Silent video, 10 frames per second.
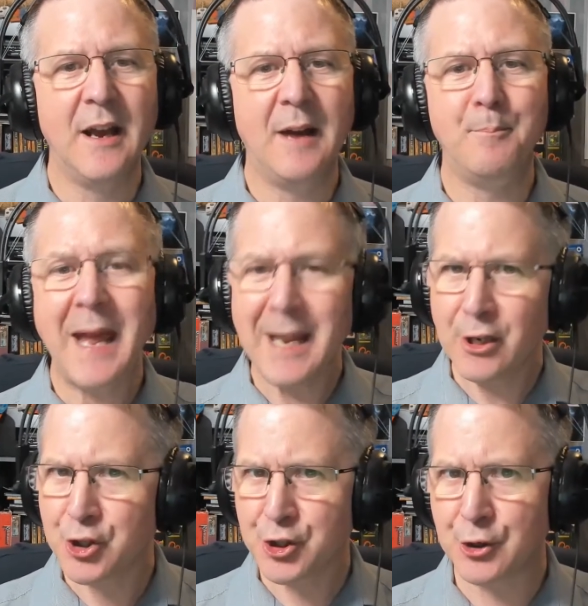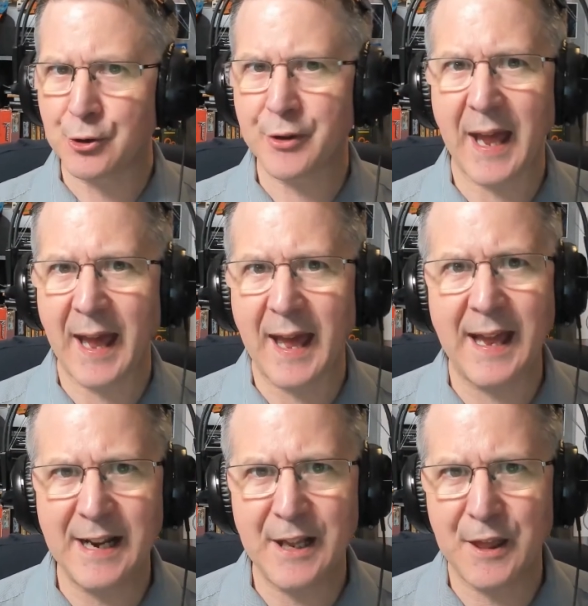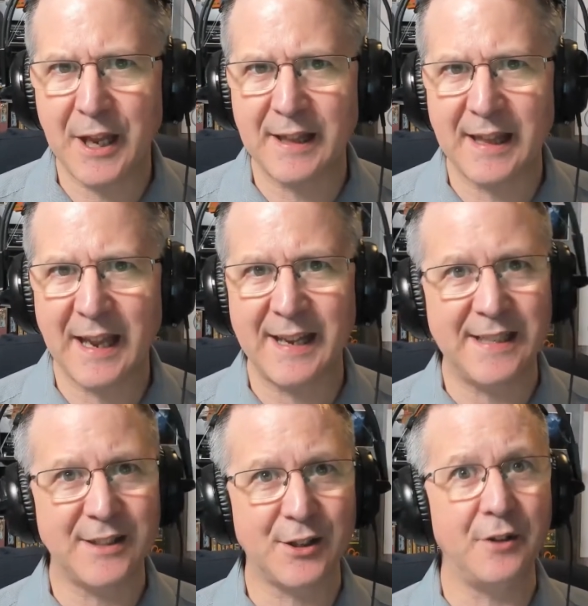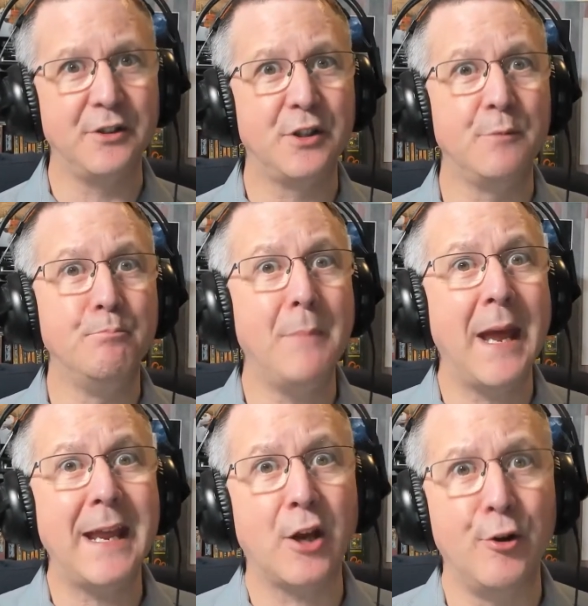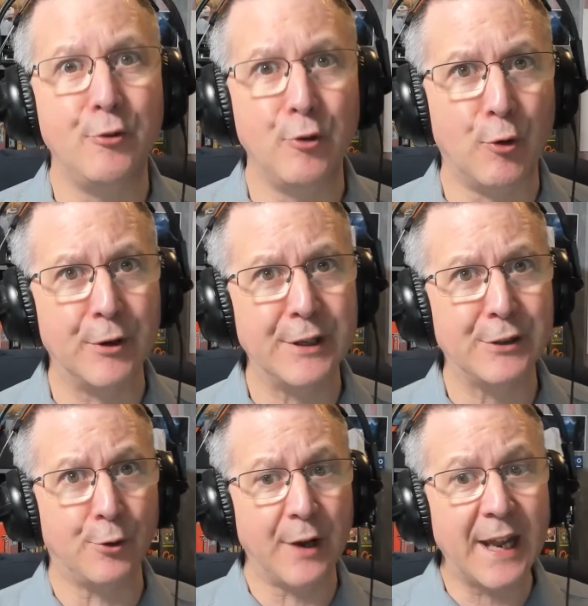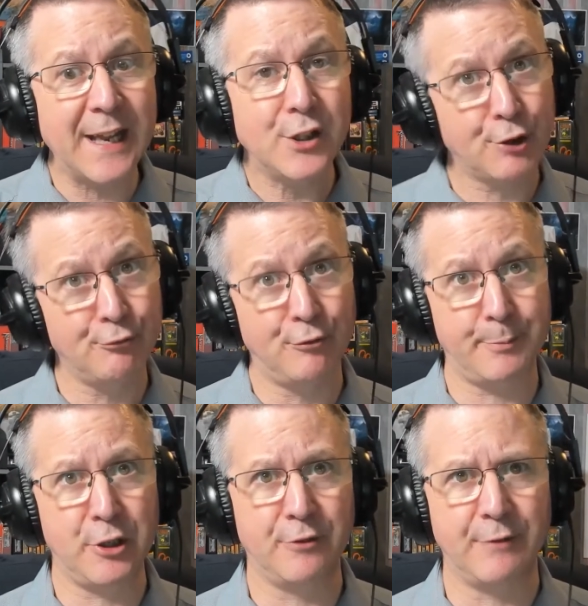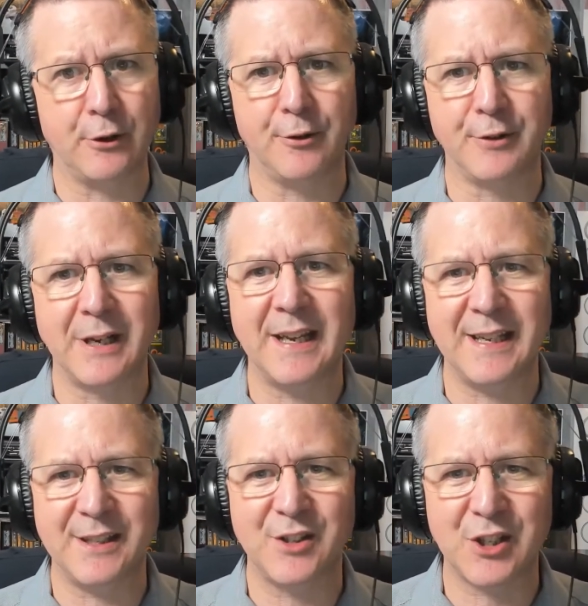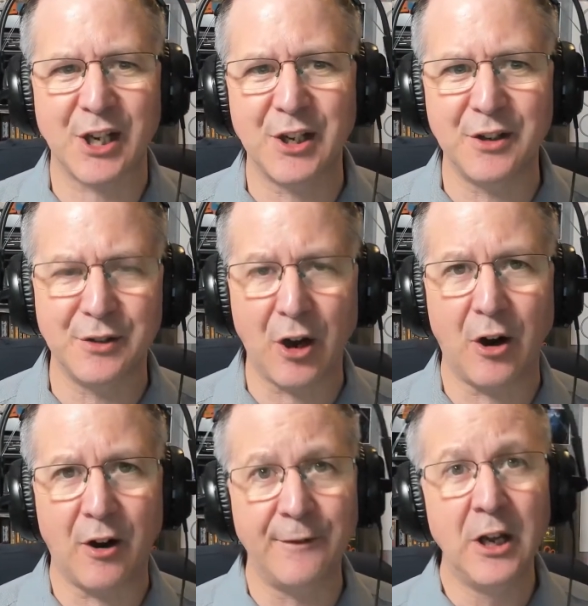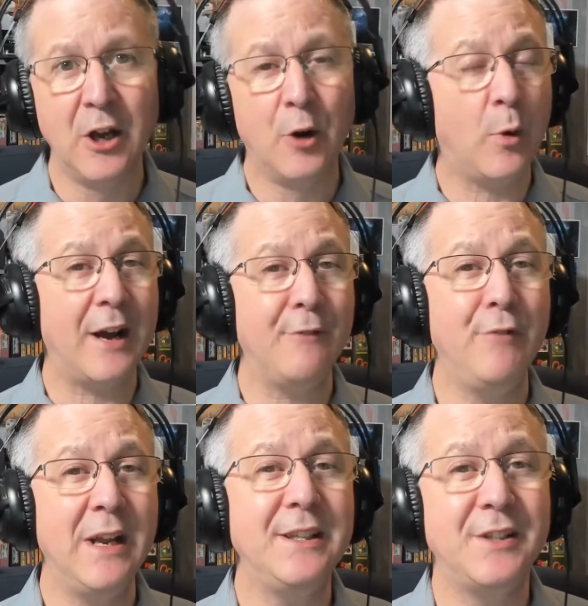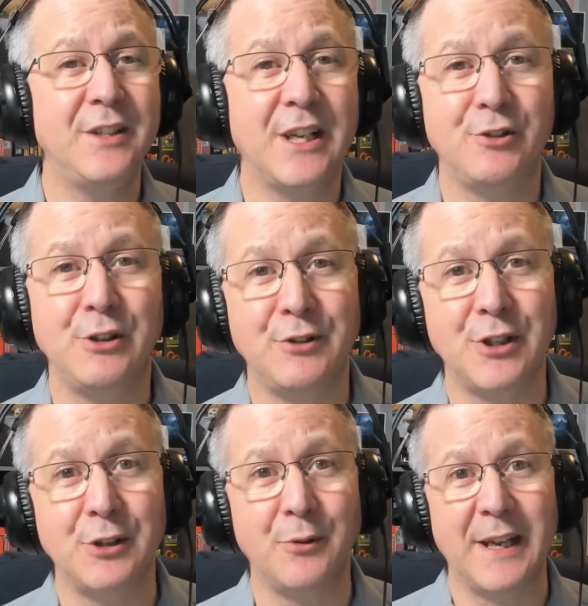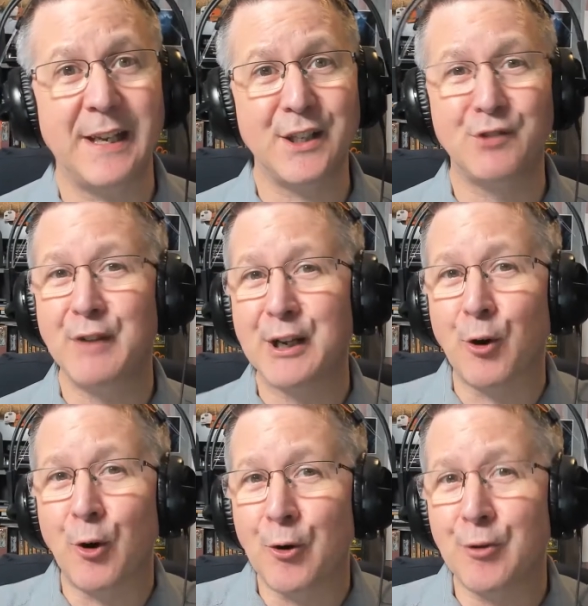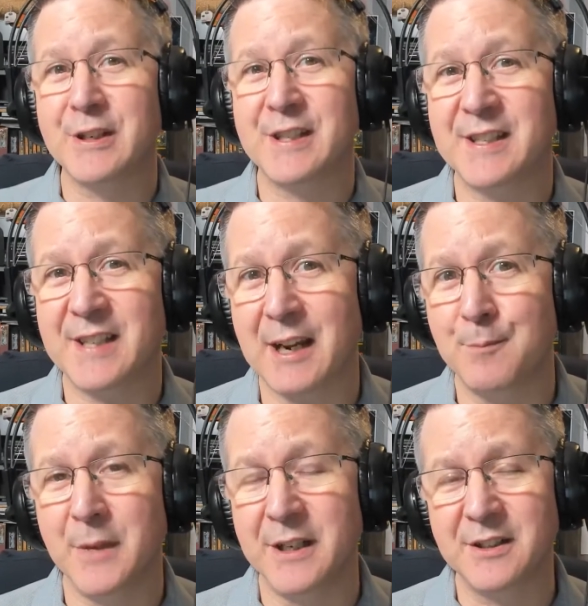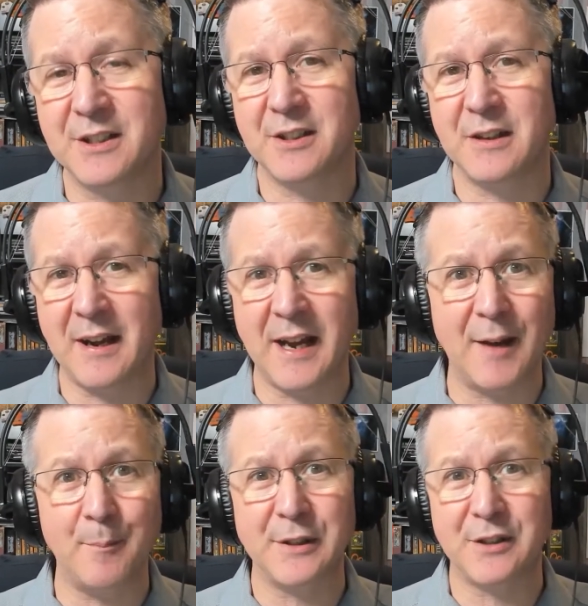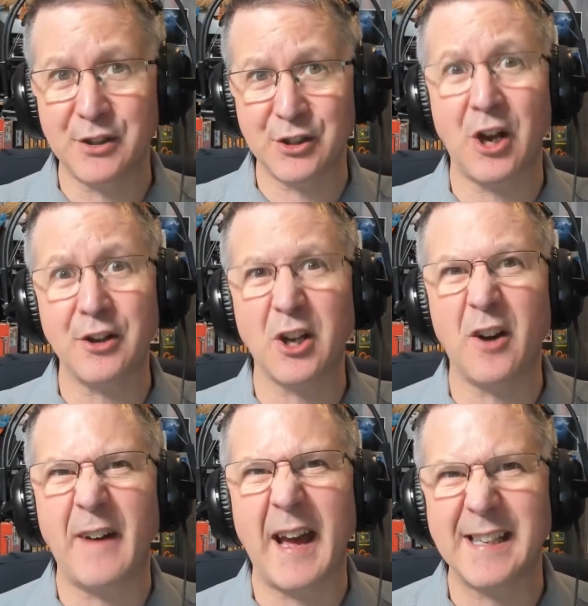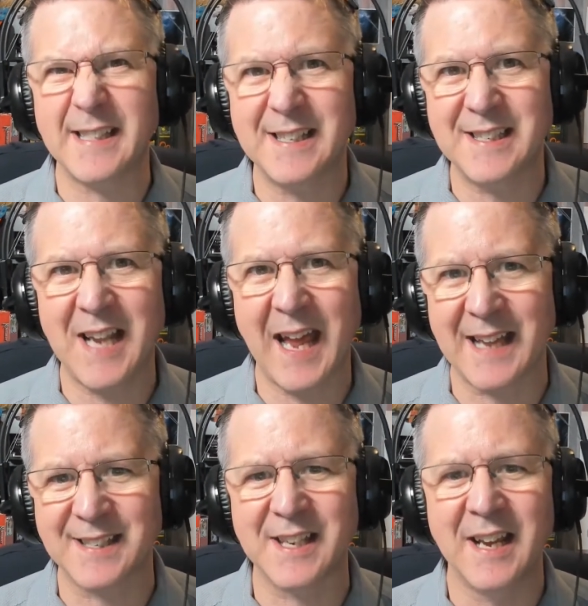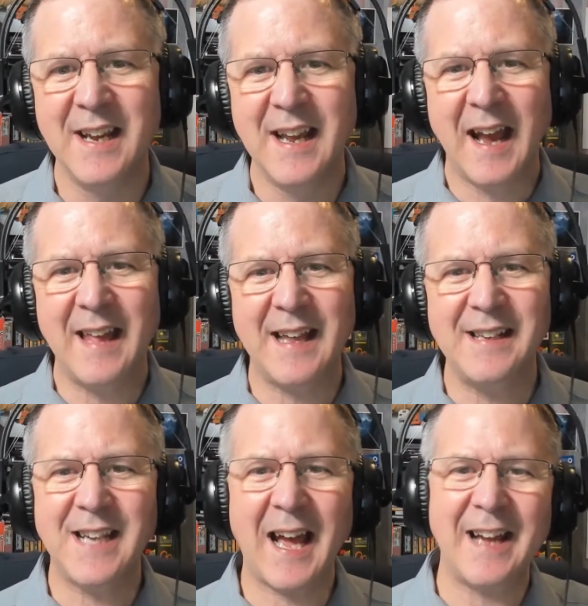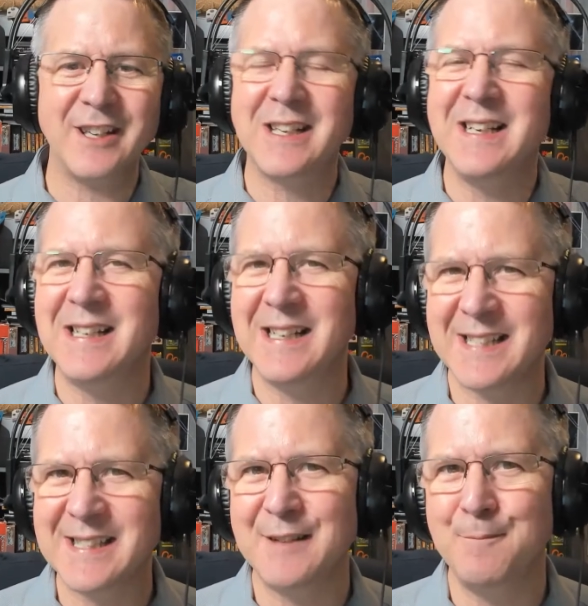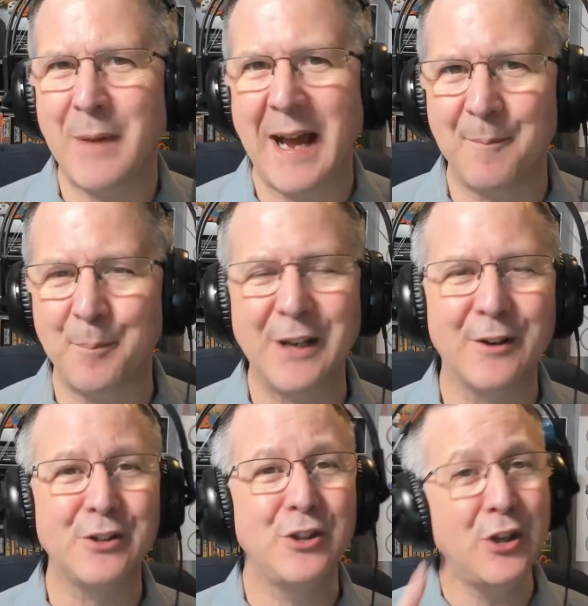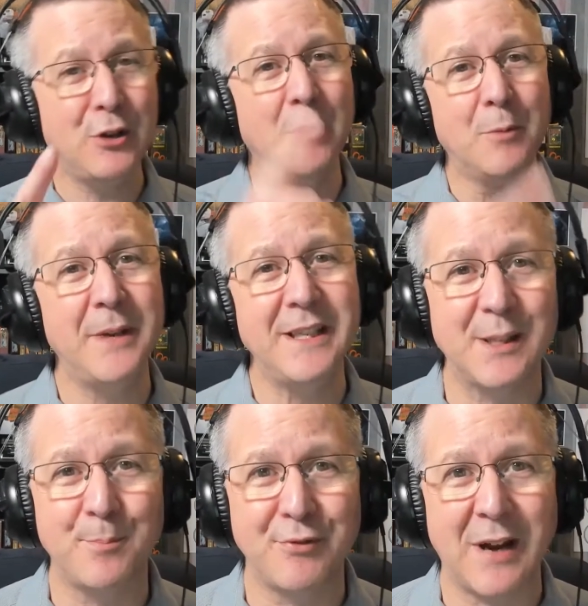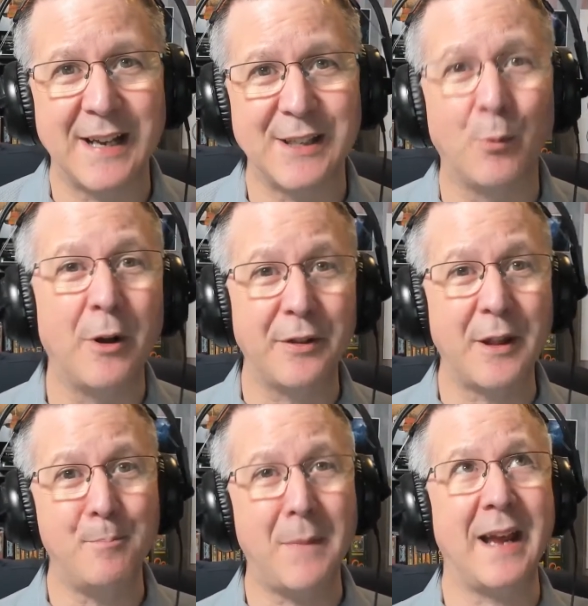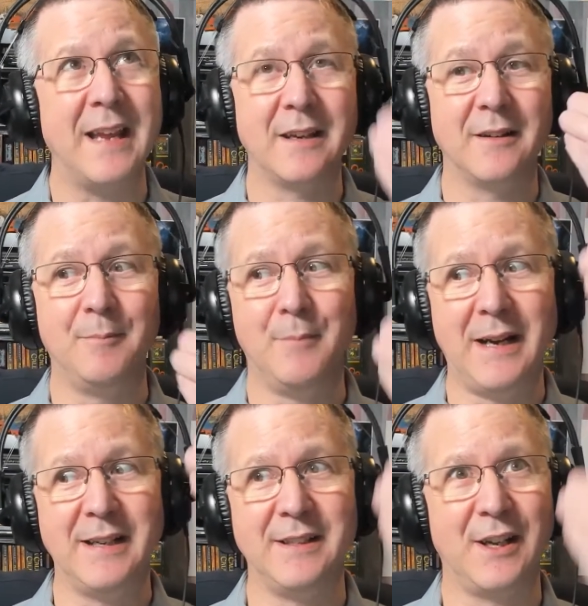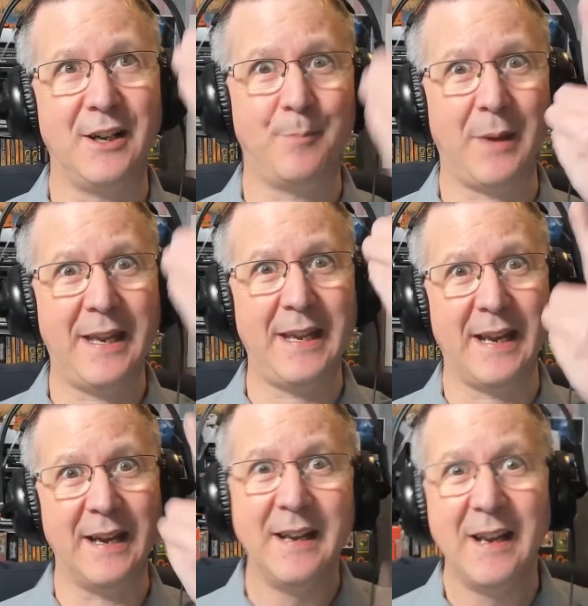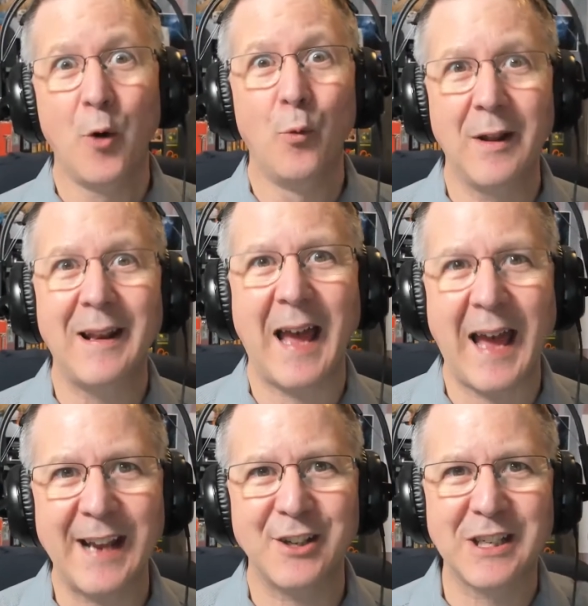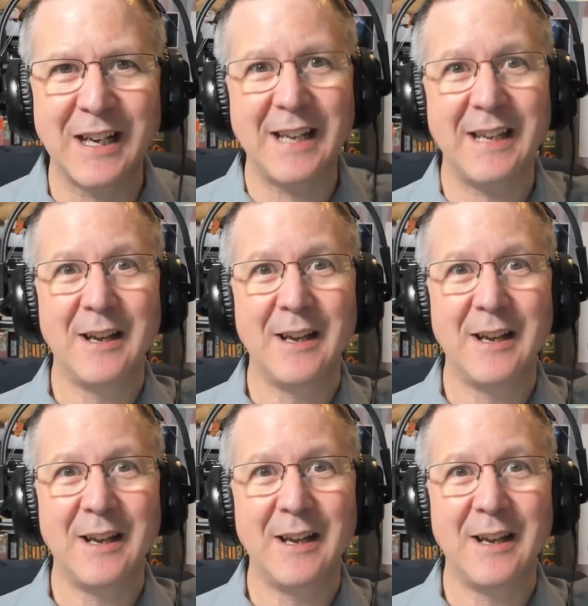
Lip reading: Make sure that anything that is going to make a noise or interrupt your recording is turned off. What I really suggest you do is record a segment to start off as a test, and then to actually listen back, because you will be surprised what the mic, mine's up here, will actually